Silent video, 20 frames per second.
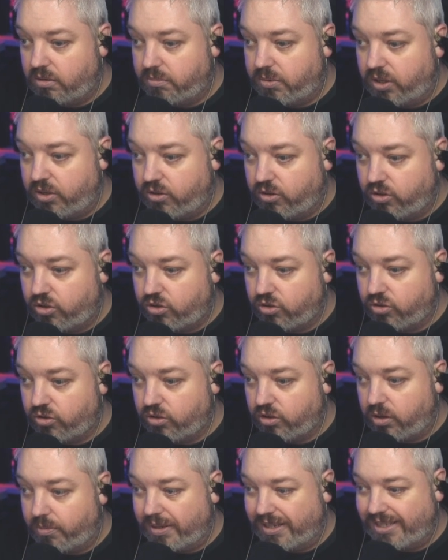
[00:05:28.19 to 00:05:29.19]
but not
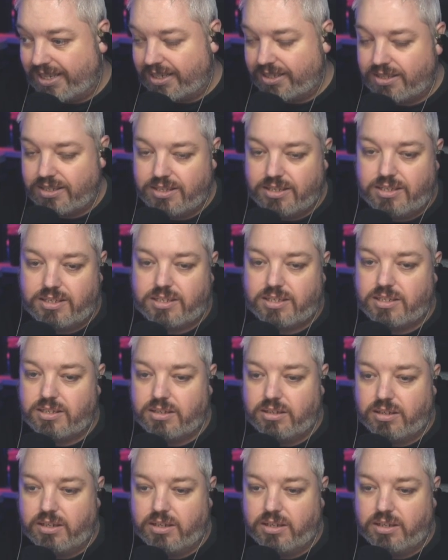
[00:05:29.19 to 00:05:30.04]
sure about distance